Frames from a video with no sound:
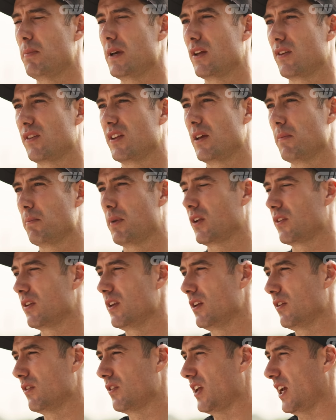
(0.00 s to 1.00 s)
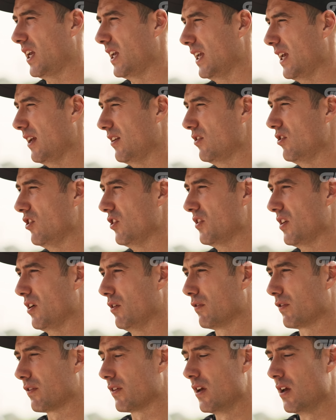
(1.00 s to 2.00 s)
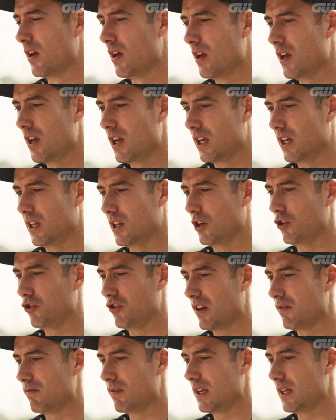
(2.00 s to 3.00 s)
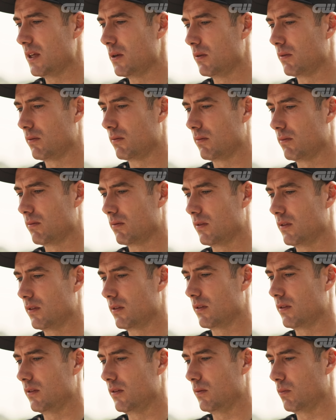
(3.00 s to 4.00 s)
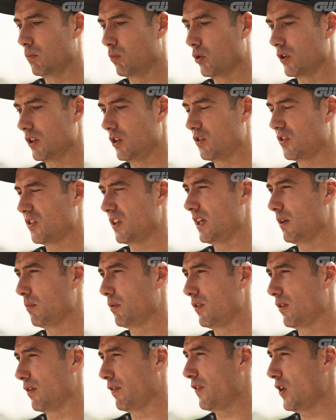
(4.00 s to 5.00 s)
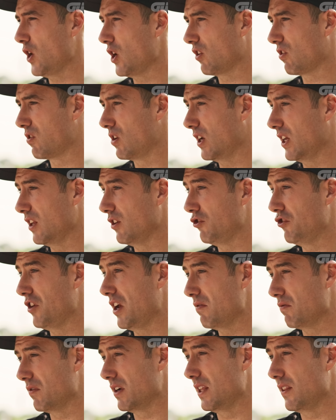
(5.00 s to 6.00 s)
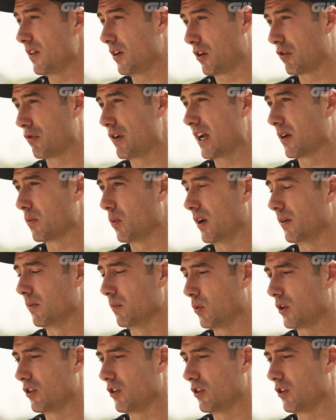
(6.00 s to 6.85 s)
the biggest thing in putting is second guessing yourself. You know, generally what you see with your first look is generally the correct one.